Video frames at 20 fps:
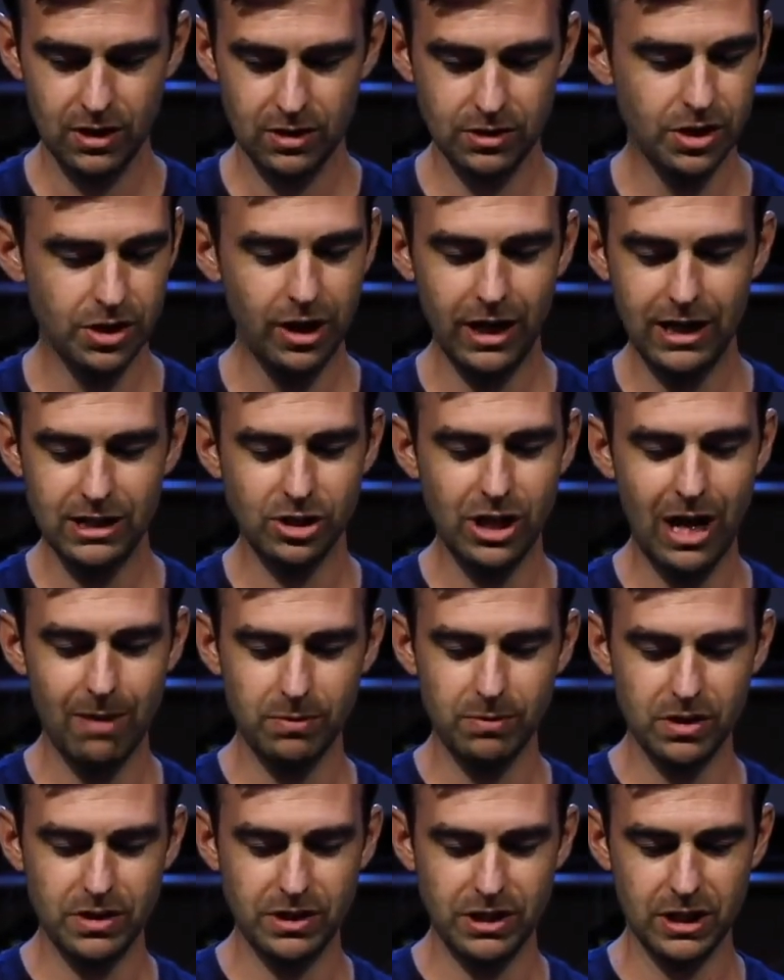
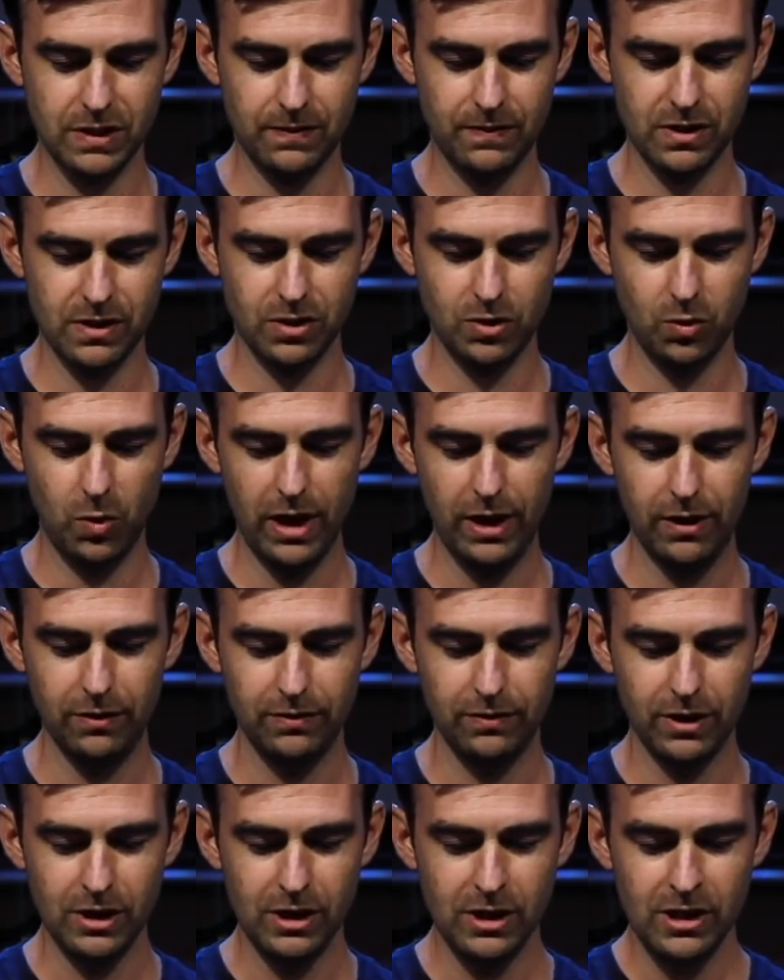verse
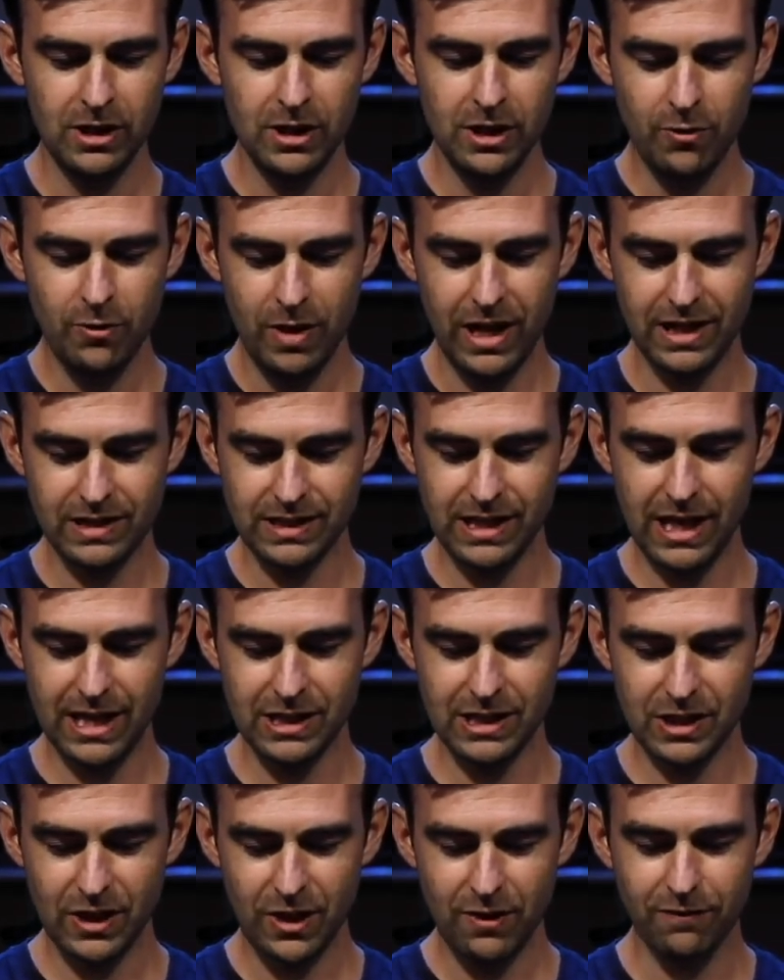12, it
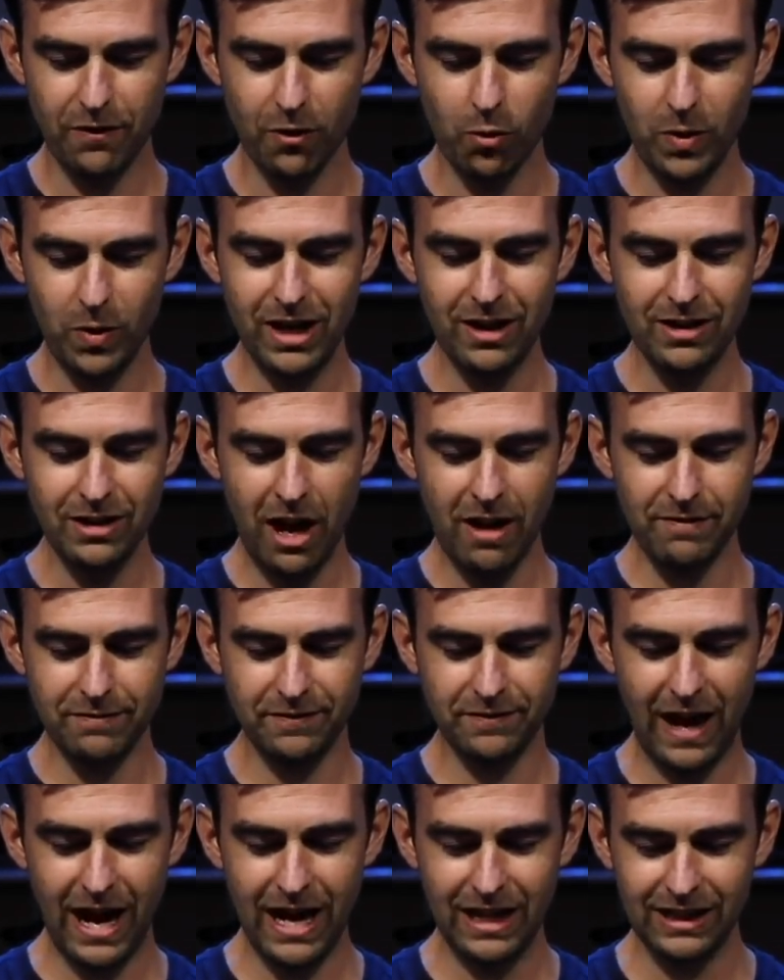says, "For we are not
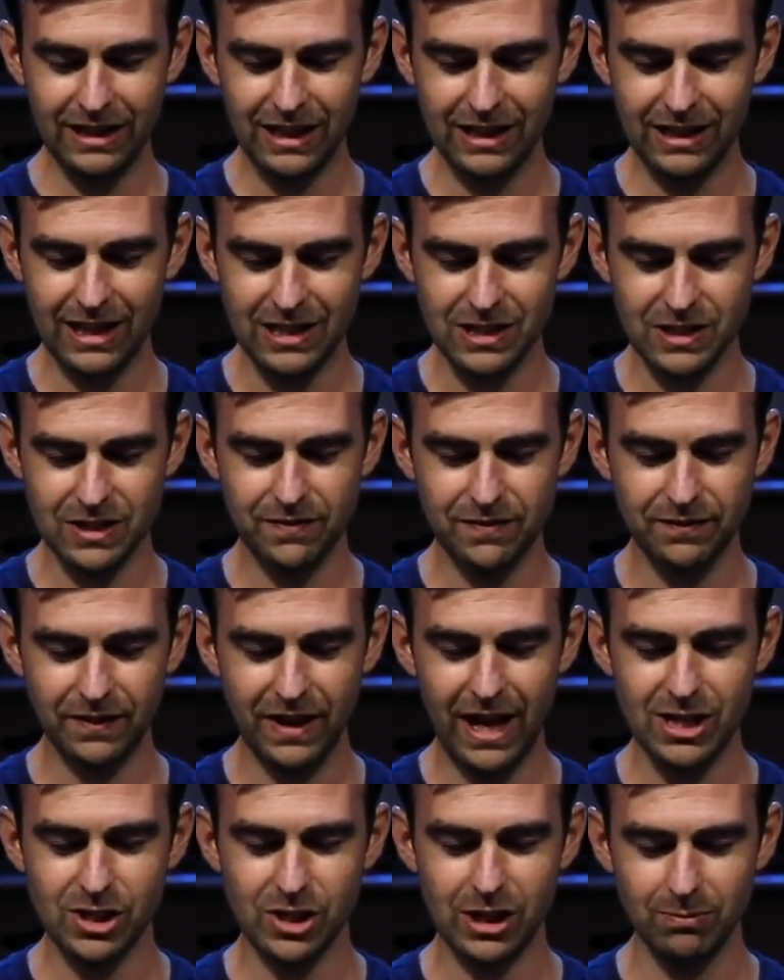fighting against
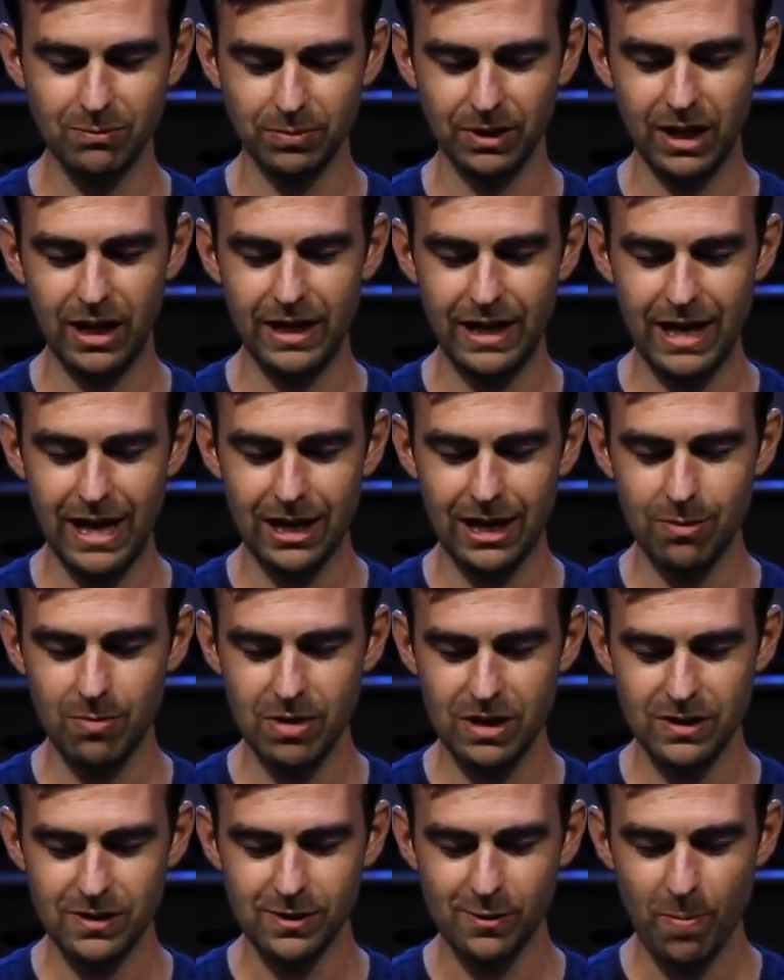flesh and blood
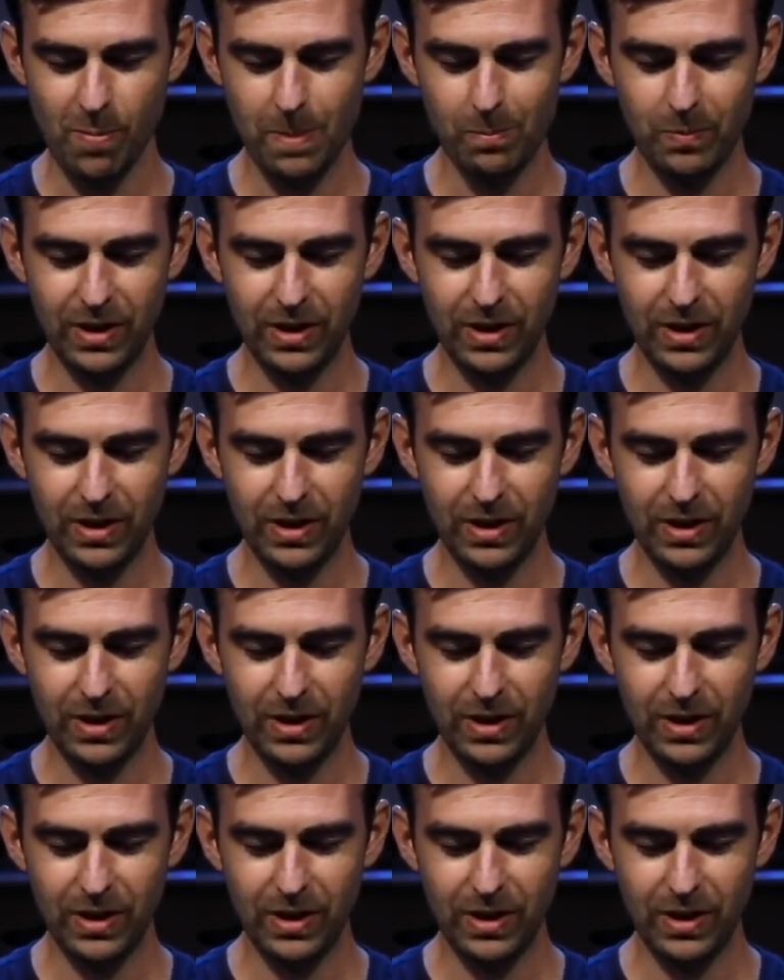enemies,